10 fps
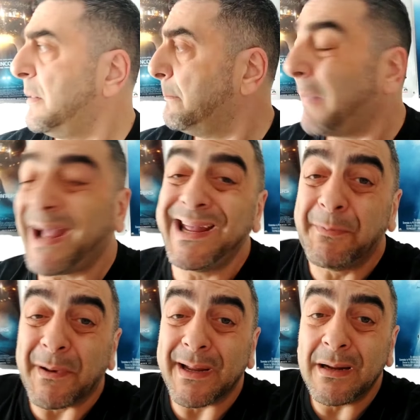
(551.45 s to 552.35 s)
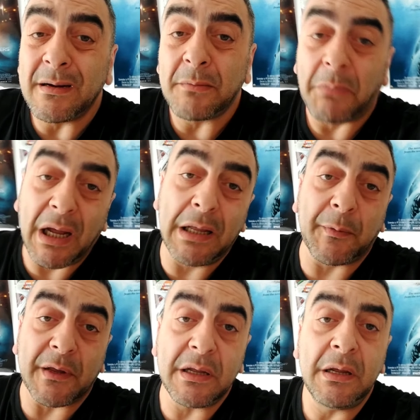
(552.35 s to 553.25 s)
maybe
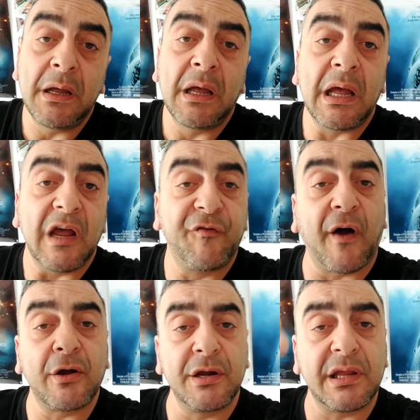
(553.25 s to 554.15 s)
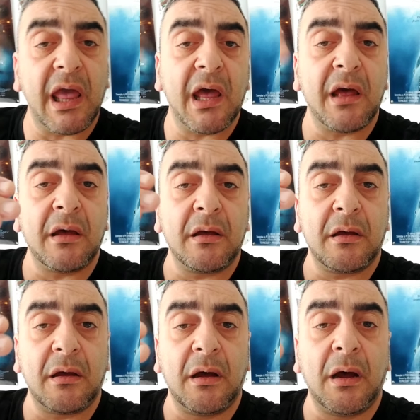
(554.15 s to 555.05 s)
if I could get,
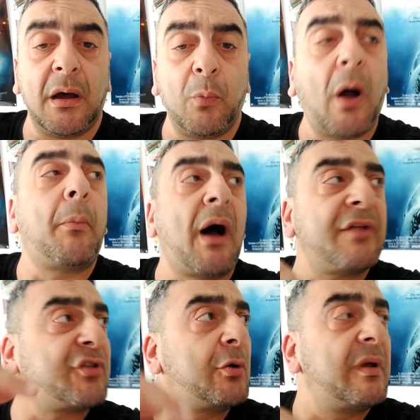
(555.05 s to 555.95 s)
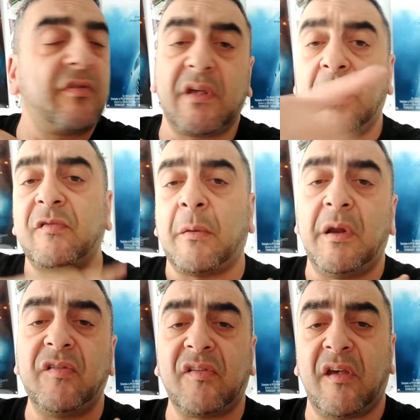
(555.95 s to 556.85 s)
what I might do is keep some of
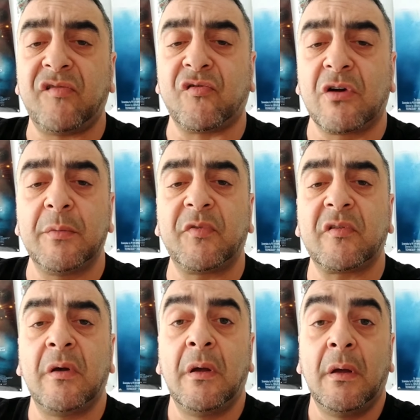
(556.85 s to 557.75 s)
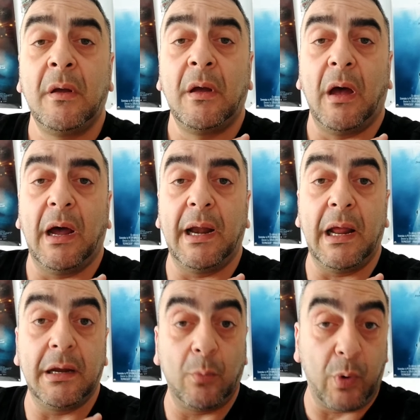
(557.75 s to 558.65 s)
these test strips, and
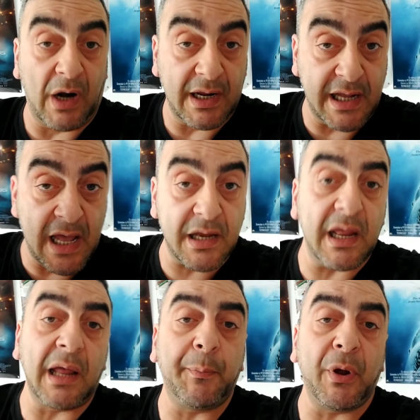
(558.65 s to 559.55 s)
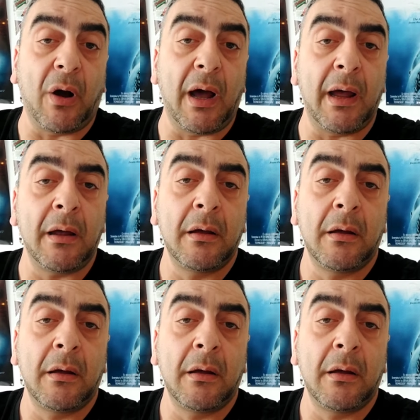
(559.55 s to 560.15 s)
then when I get the API